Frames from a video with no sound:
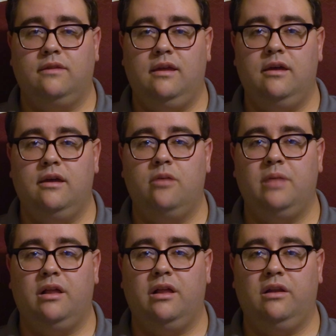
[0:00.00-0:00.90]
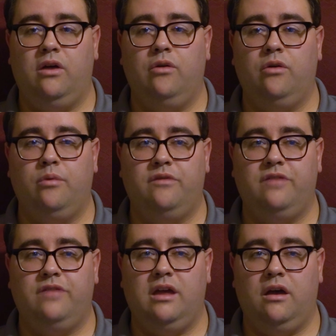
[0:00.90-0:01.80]
Him, along
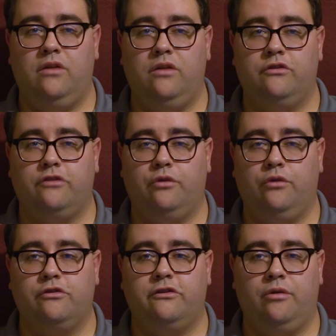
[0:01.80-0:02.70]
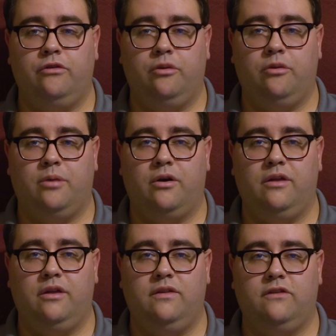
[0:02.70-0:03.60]
with the other soldiers who took
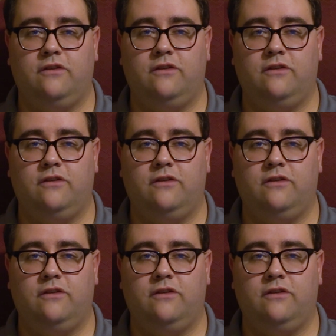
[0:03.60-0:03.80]
part in this